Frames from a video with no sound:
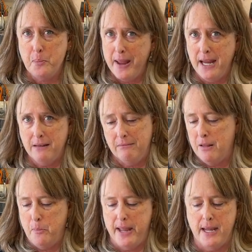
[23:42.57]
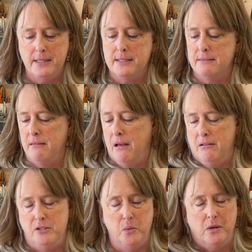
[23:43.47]
paint the base,
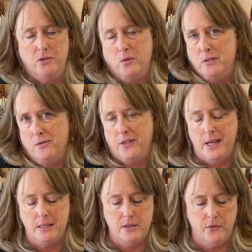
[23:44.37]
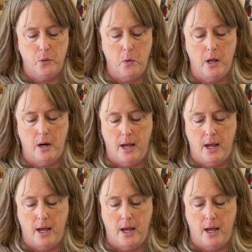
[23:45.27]
do all sorts of things if you want.